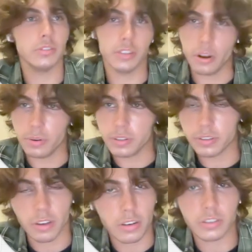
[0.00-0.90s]
I know it
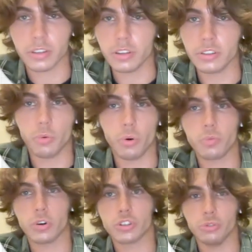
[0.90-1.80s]
sucks to
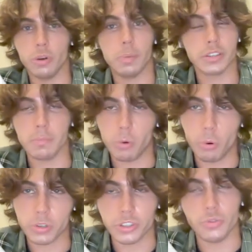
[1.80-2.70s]
watch through it, but it's important.